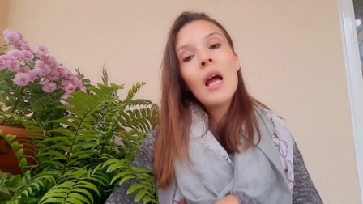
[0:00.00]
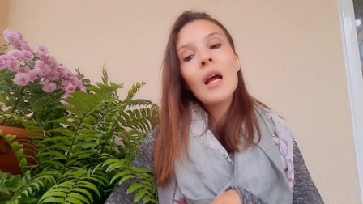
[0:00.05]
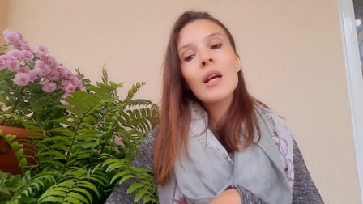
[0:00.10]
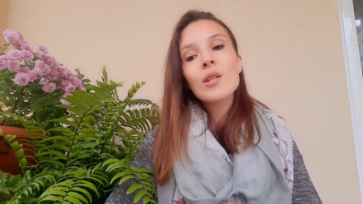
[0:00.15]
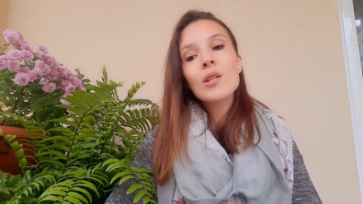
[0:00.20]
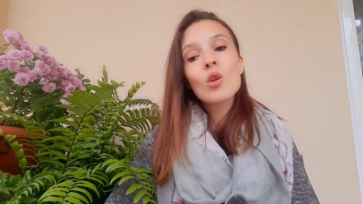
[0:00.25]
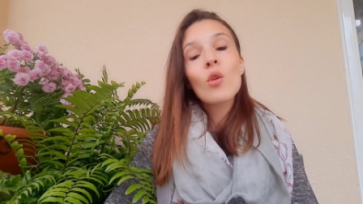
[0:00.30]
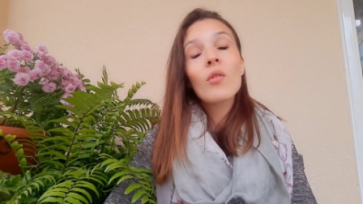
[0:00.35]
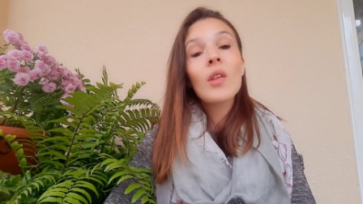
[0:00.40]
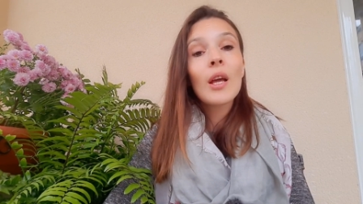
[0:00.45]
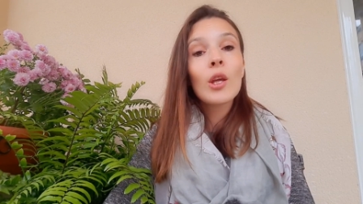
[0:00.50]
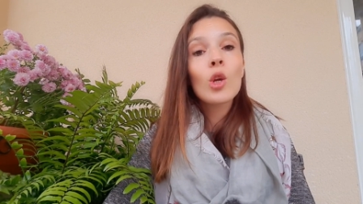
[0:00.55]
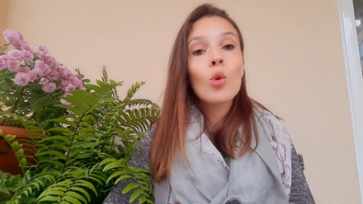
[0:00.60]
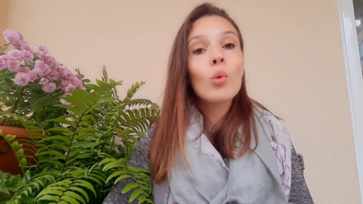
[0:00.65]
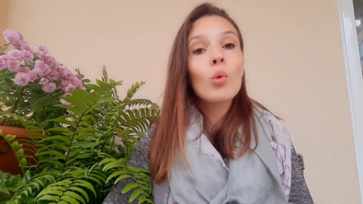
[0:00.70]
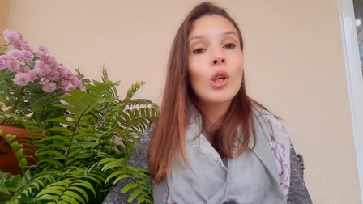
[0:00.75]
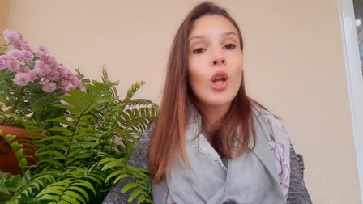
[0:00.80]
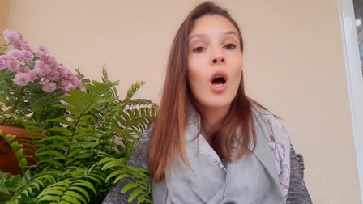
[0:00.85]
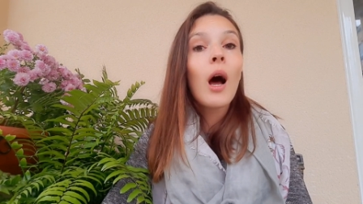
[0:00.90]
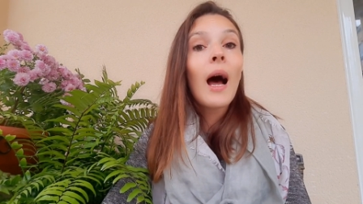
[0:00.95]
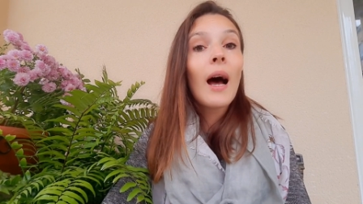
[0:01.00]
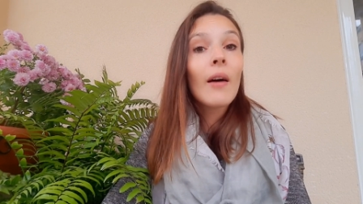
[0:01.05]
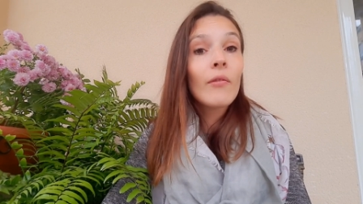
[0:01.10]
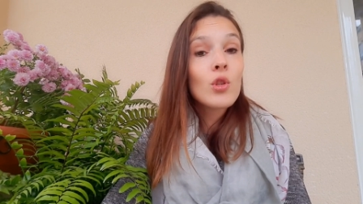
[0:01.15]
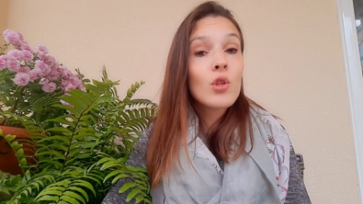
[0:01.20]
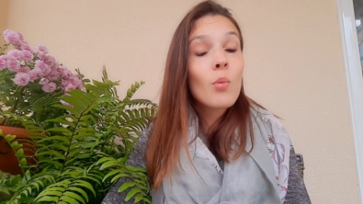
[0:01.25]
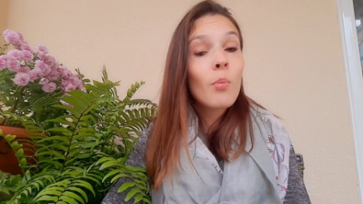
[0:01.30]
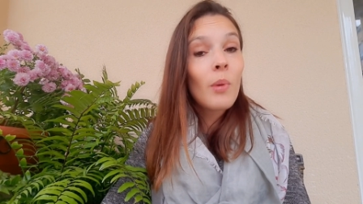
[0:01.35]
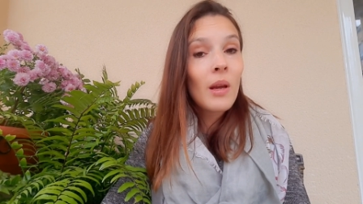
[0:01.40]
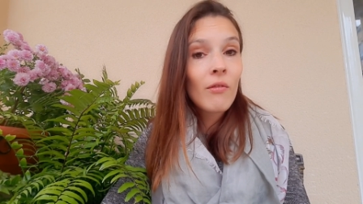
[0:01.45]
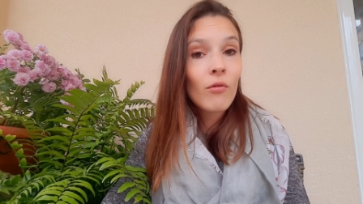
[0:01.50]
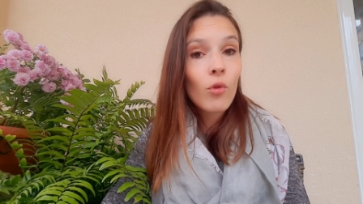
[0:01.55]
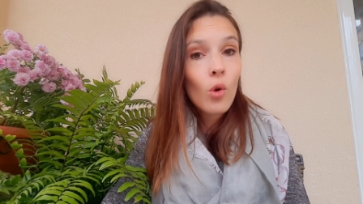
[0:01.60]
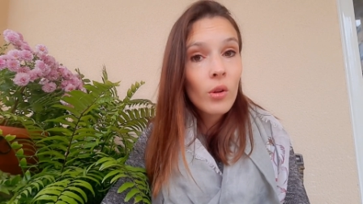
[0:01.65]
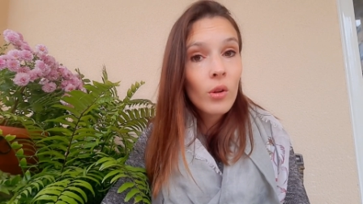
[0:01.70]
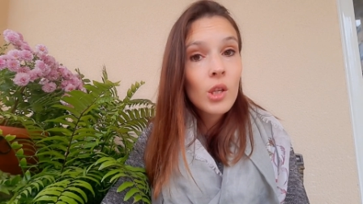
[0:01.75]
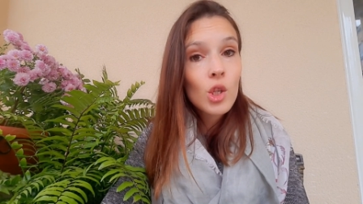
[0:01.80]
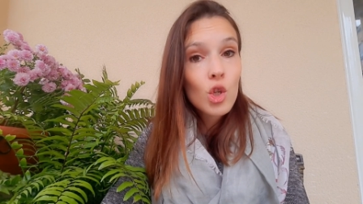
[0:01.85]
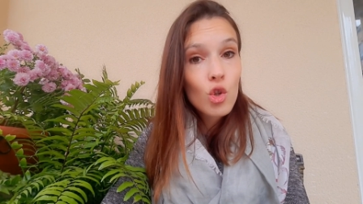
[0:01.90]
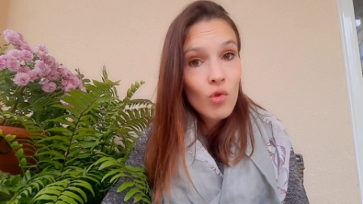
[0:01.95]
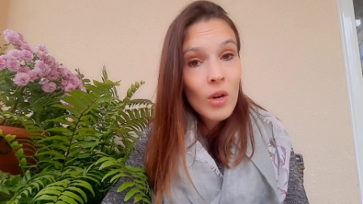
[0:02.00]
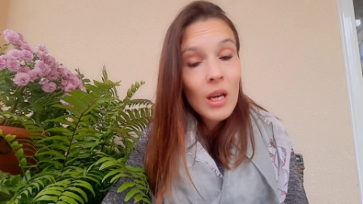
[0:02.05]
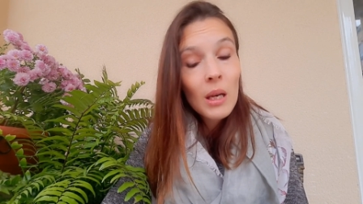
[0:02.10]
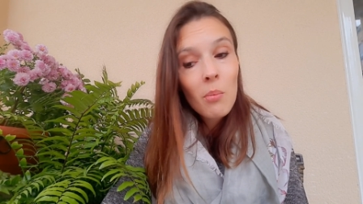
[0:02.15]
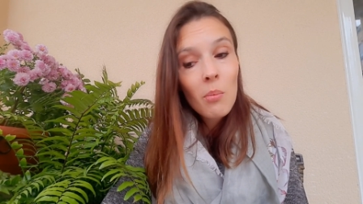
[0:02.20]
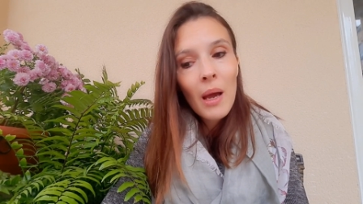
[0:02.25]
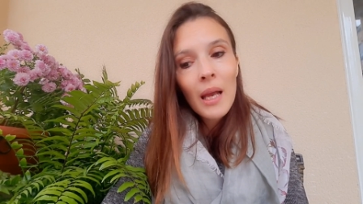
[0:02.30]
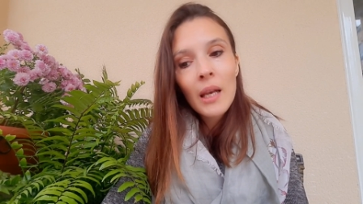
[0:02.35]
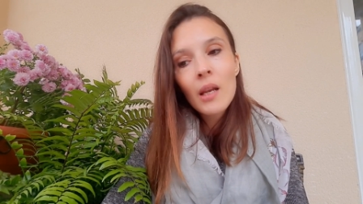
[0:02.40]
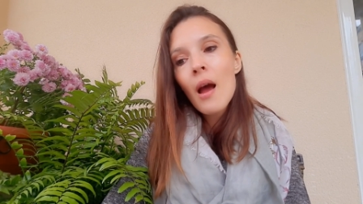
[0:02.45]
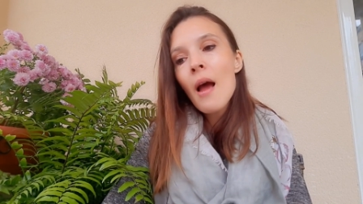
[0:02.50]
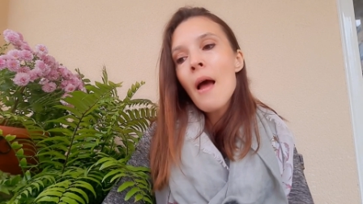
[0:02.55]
so that you would not have to pay for the treatment.